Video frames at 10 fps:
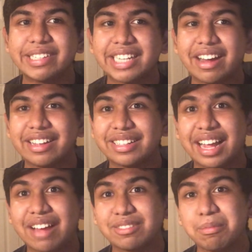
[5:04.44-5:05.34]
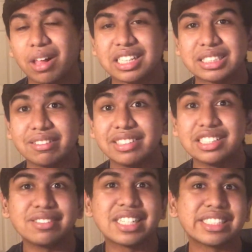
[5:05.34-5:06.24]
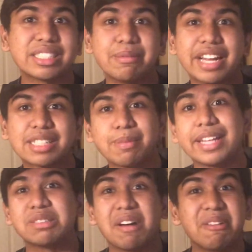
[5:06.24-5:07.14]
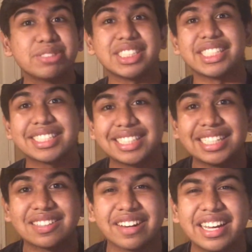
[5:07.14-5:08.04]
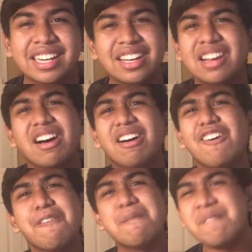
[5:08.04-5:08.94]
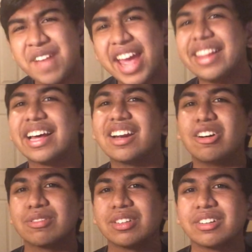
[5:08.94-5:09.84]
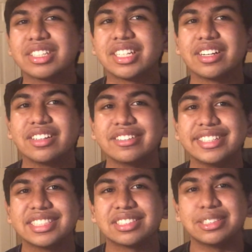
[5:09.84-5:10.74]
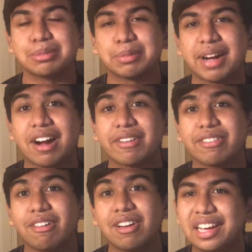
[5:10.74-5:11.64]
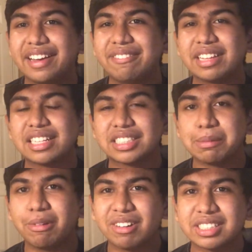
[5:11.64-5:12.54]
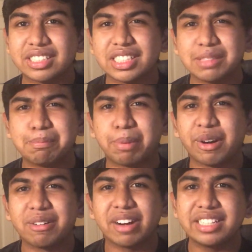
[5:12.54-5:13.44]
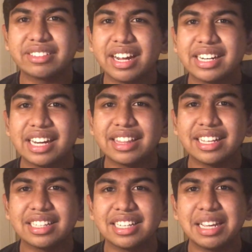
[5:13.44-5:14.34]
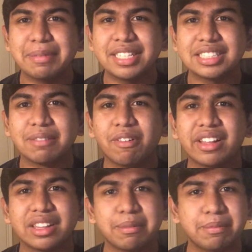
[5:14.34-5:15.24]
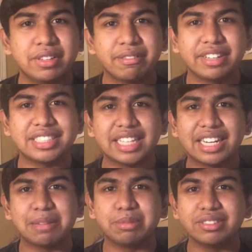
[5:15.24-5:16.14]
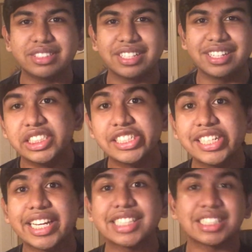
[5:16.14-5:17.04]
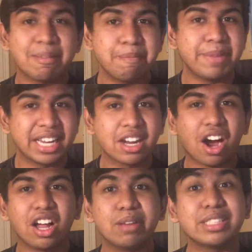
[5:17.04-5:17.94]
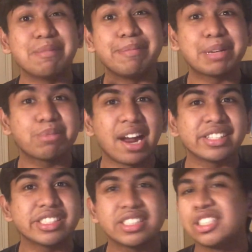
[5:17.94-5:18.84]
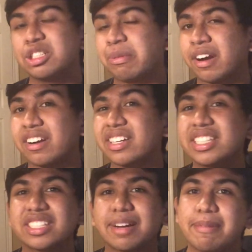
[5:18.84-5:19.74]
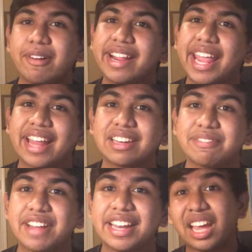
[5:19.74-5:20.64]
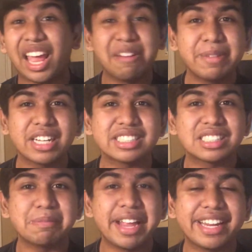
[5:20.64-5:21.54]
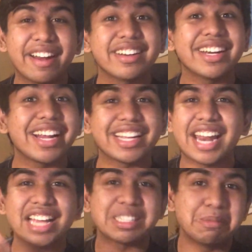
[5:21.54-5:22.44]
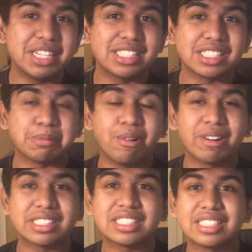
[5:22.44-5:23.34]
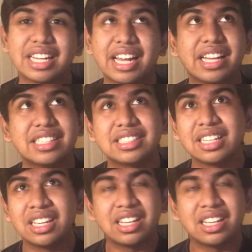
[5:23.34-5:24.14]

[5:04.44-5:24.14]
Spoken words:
count and they have to block some of these because some decks play 12 to 16 crit, oh man, that Overlord turn 3 is super powerful. And with its support, such as Burnrise Dragon, I think the name is, the restanding booster, you could get some big columns and big pressure super early so your opponent can't defend. And because it's a main character deck, it has some decent support, such as